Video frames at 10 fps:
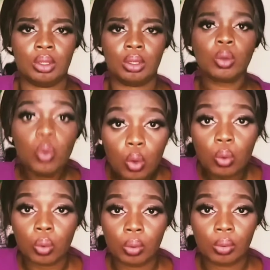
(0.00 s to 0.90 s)

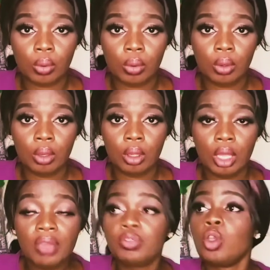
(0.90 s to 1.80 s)
Who?
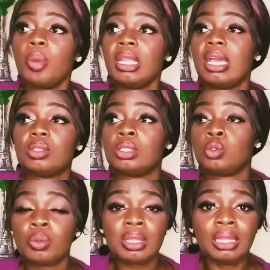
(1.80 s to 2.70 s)
If nobody else is
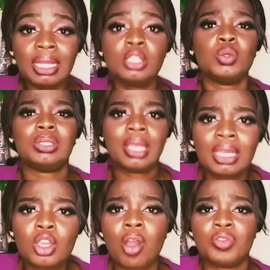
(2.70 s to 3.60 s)
doing that, then you take
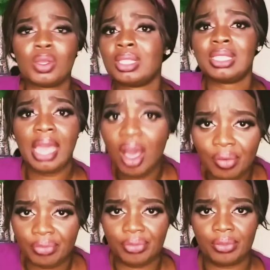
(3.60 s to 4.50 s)
care of
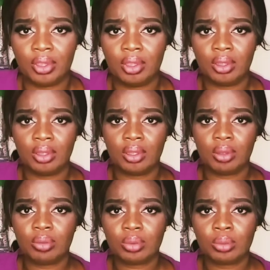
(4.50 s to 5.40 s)
yourself.
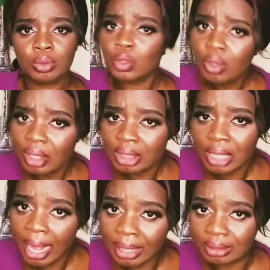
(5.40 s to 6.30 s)
Do you
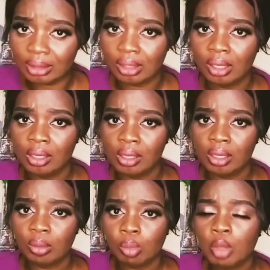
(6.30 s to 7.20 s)
understand?
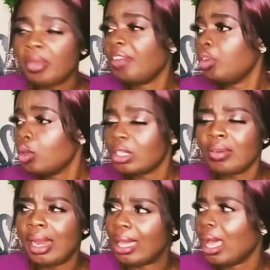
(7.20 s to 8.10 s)
You might have looked around
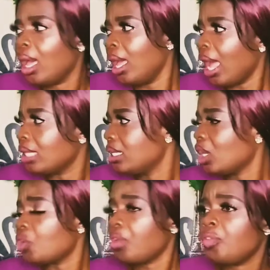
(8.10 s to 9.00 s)
like, I take care
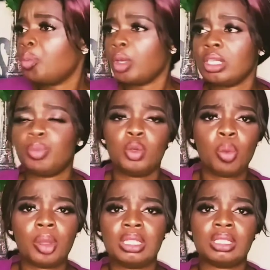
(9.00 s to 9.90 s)
of everybody, but
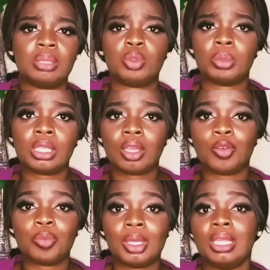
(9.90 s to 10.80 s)
nobody seems to be taking care of
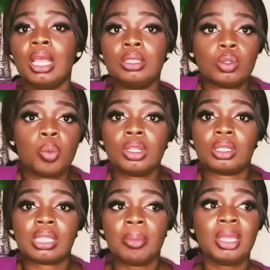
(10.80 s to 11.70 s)
me. So what does
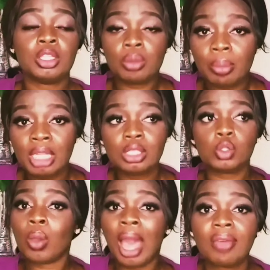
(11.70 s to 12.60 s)
that mean? It means
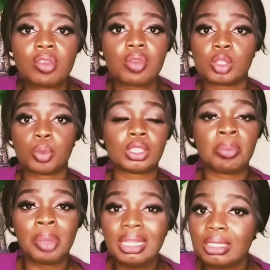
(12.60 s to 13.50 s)
you have a
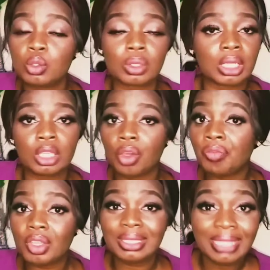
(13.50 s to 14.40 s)
responsibility to take care of
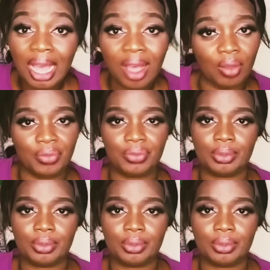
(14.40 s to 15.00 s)
yourself.